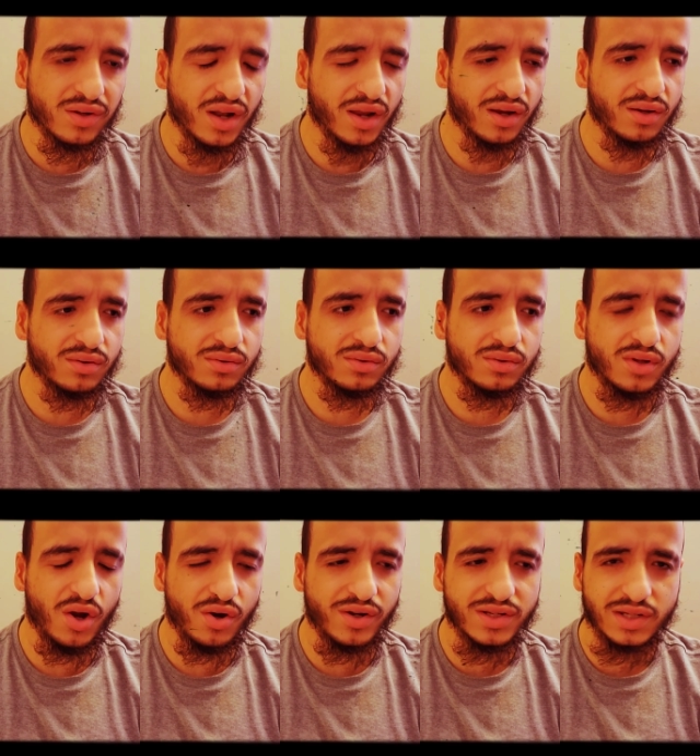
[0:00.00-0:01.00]
Like,
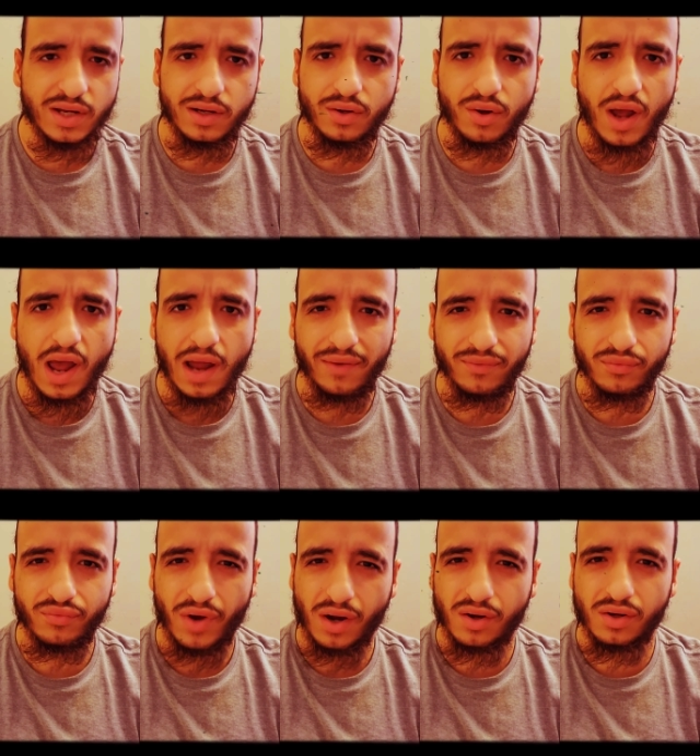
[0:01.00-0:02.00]
yo, this ain't no
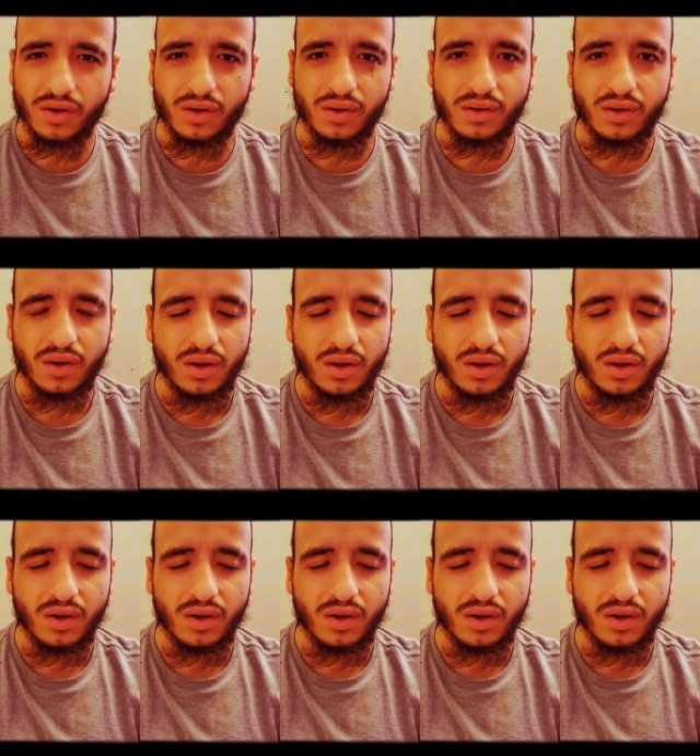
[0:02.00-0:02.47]
regular,